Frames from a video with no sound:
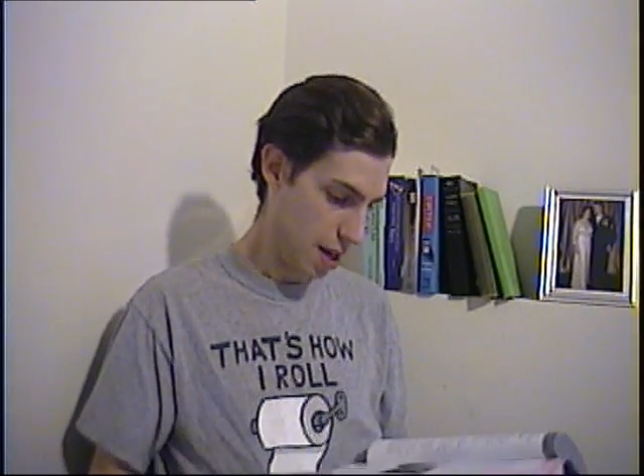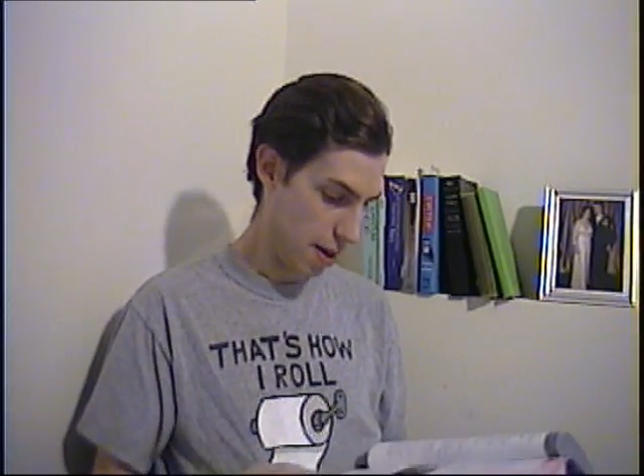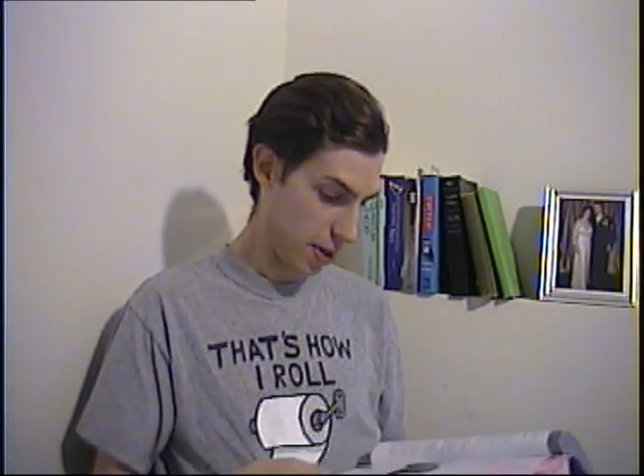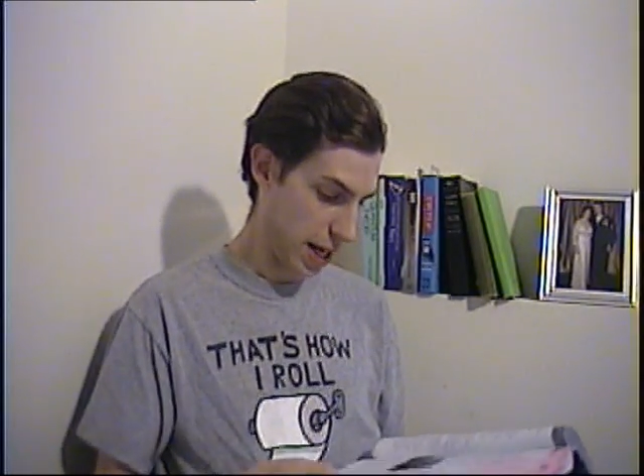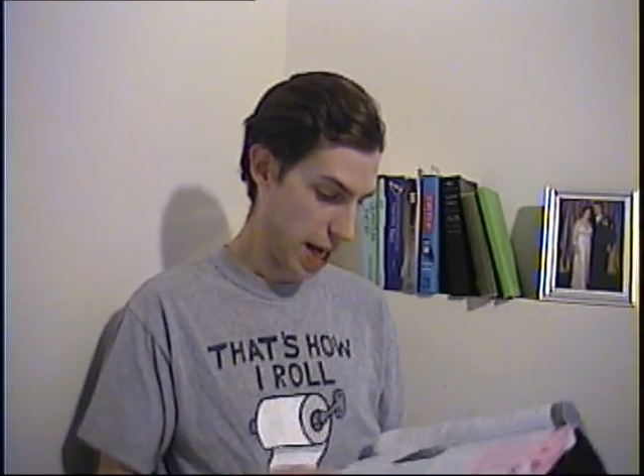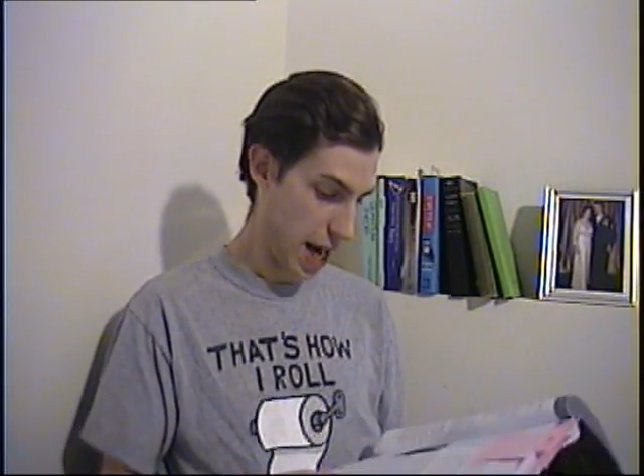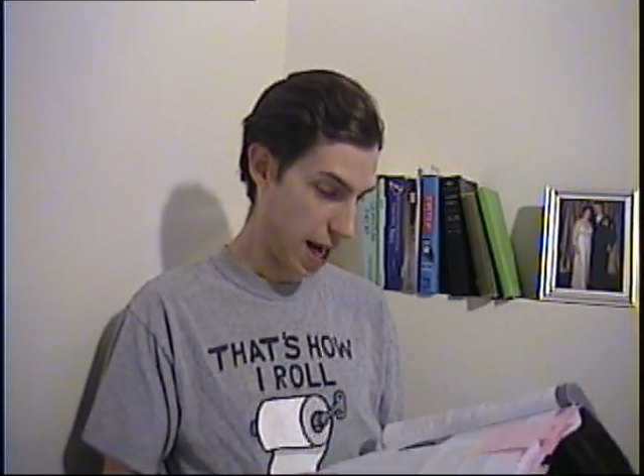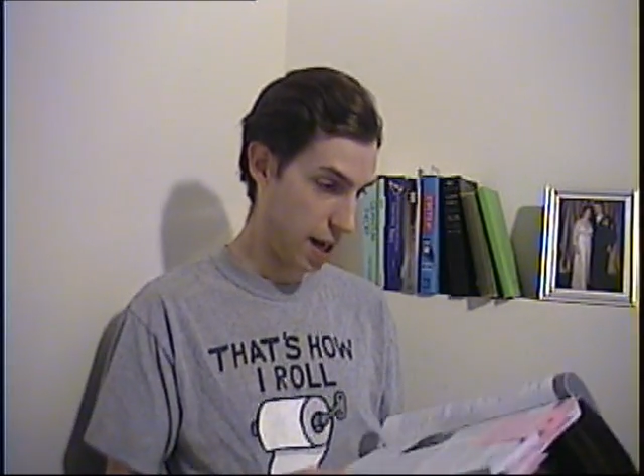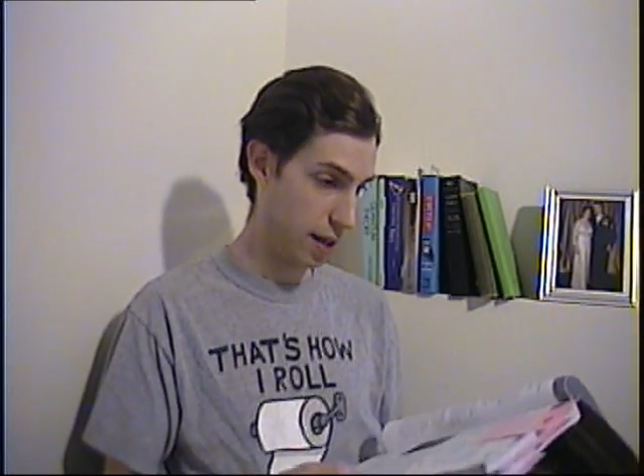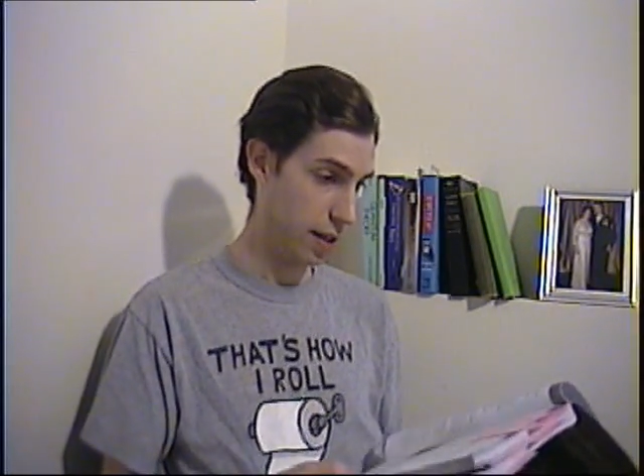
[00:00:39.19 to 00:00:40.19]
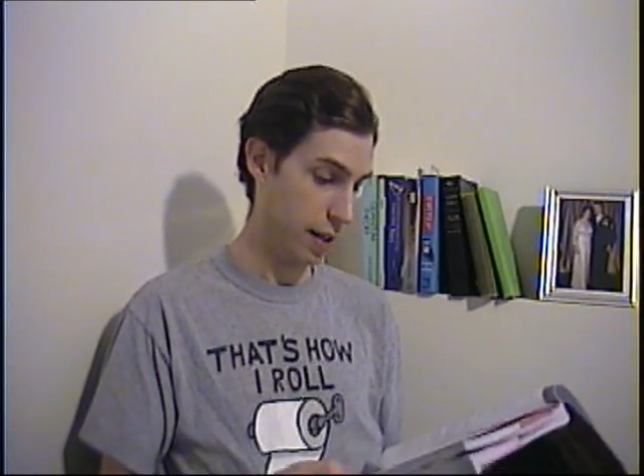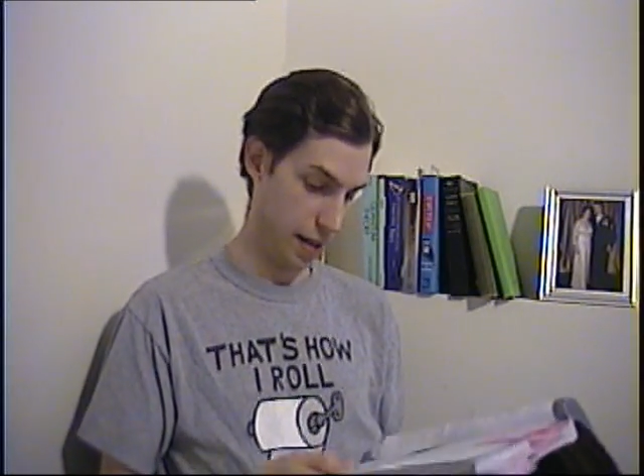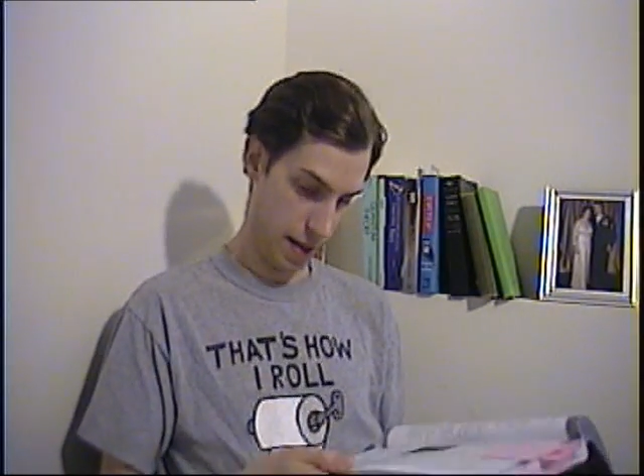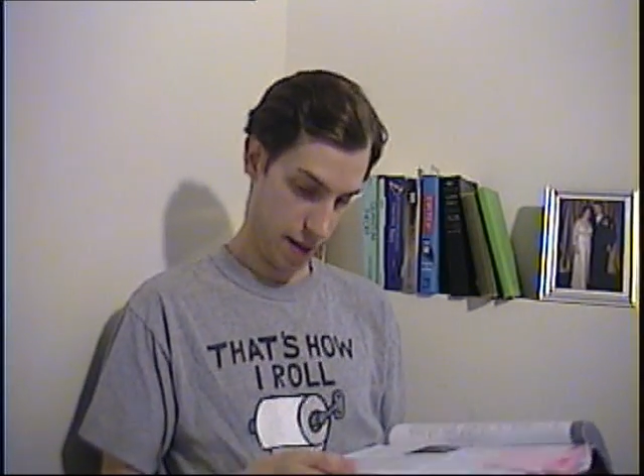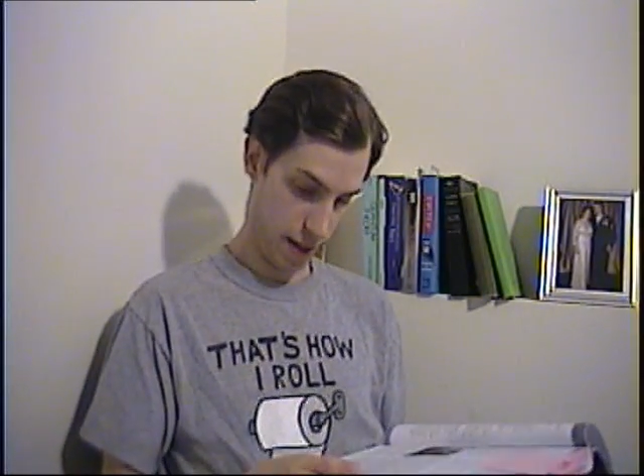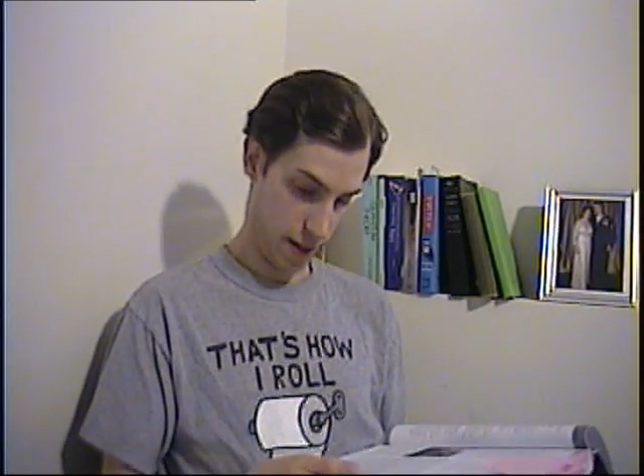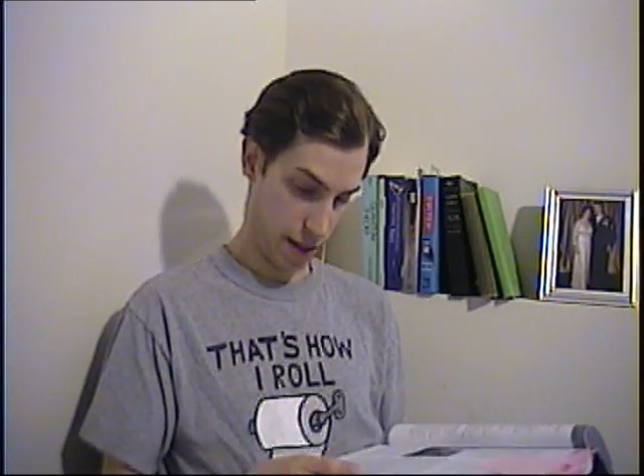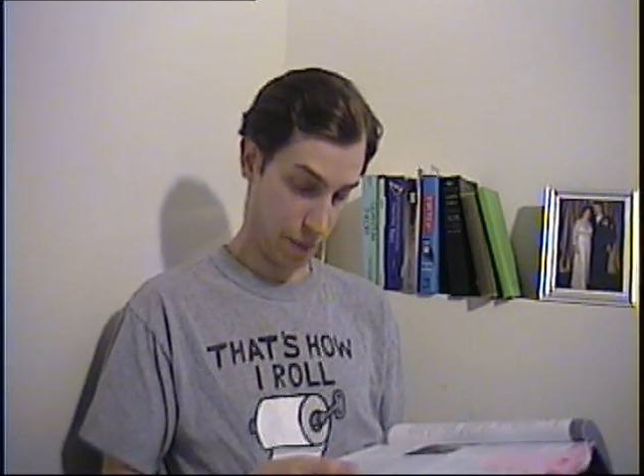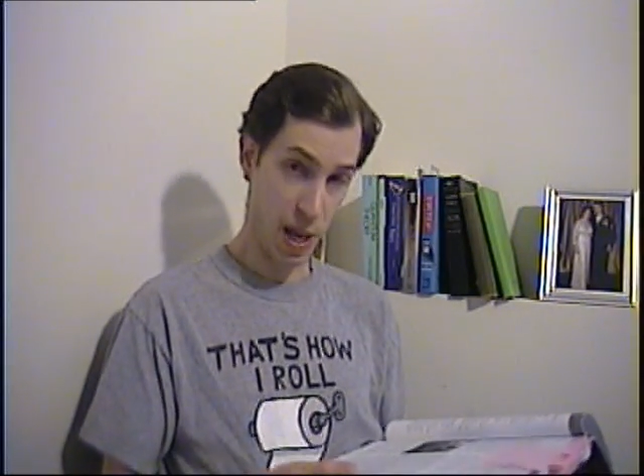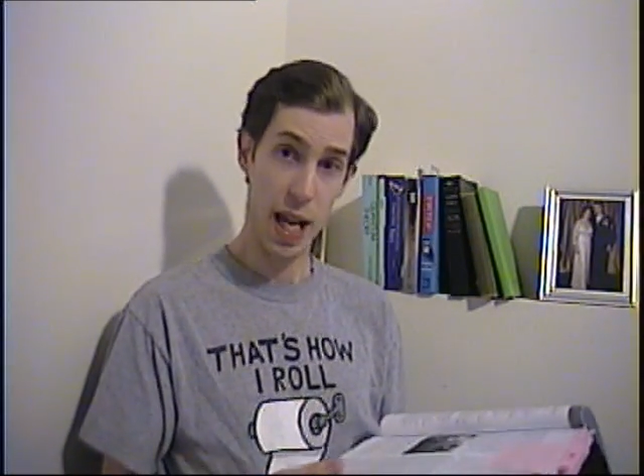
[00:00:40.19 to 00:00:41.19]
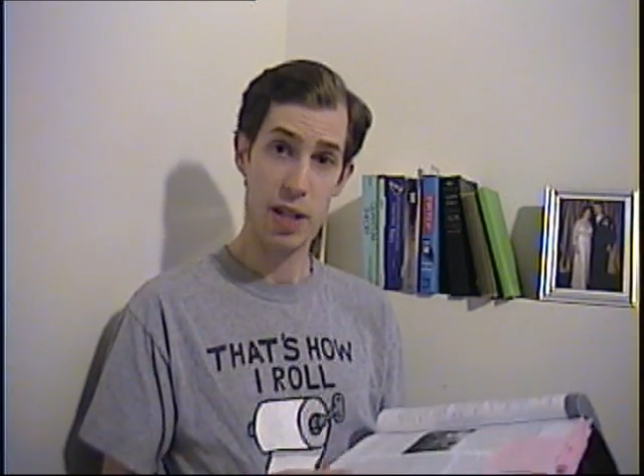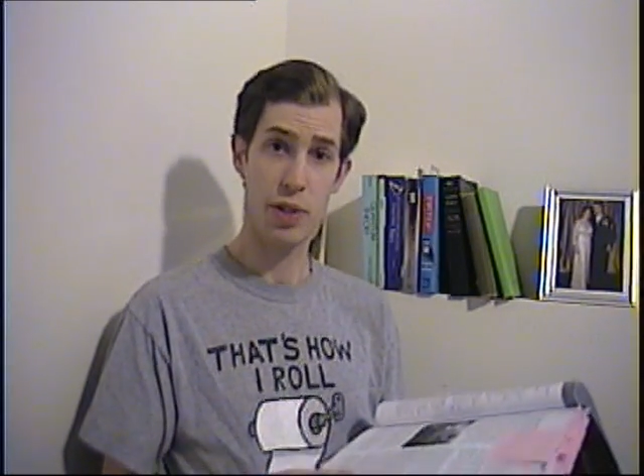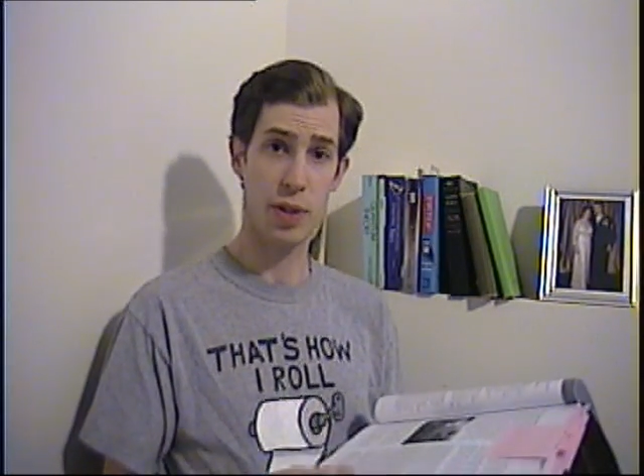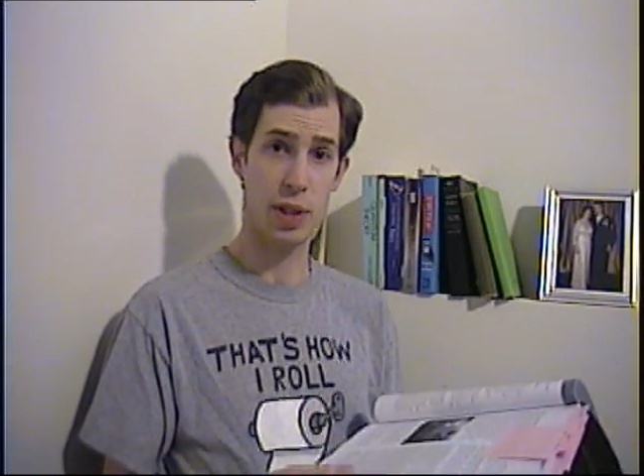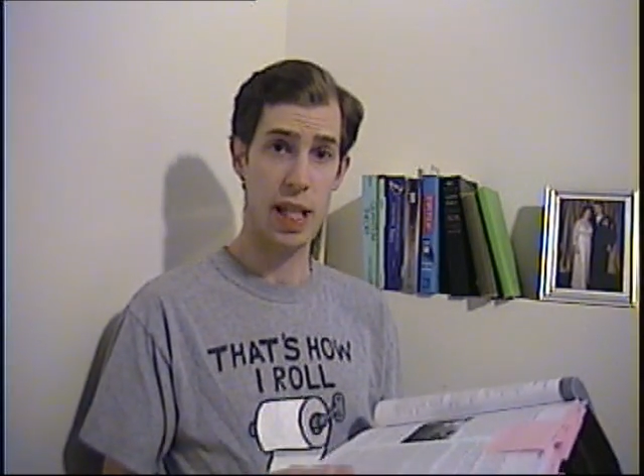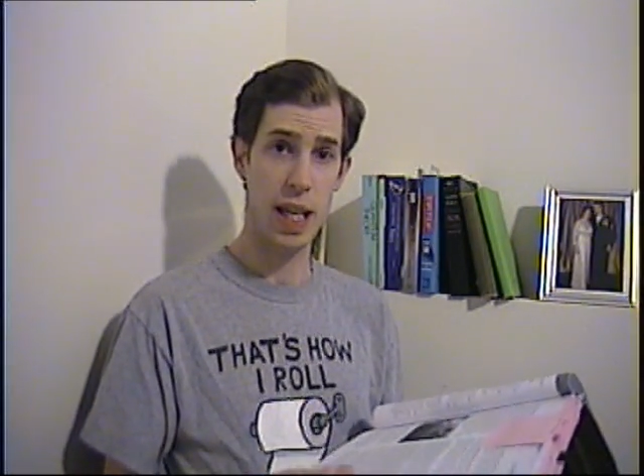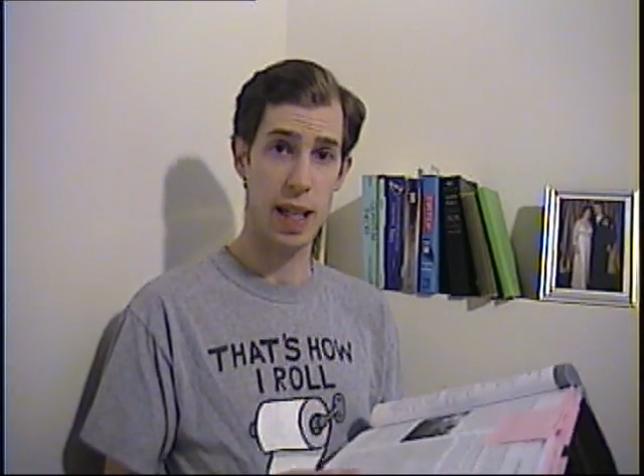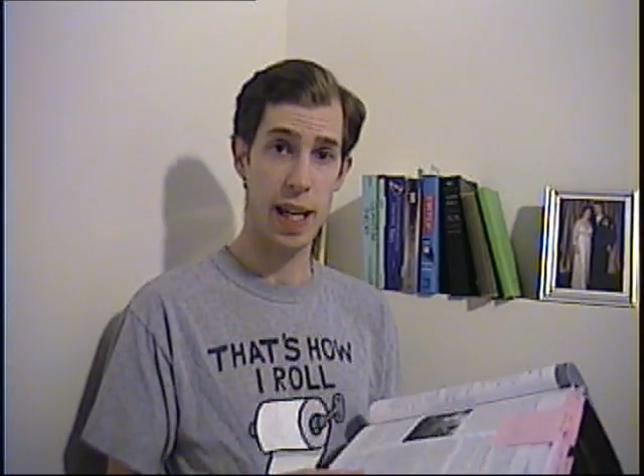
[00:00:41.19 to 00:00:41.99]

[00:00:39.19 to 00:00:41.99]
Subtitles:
Okay, on page 13,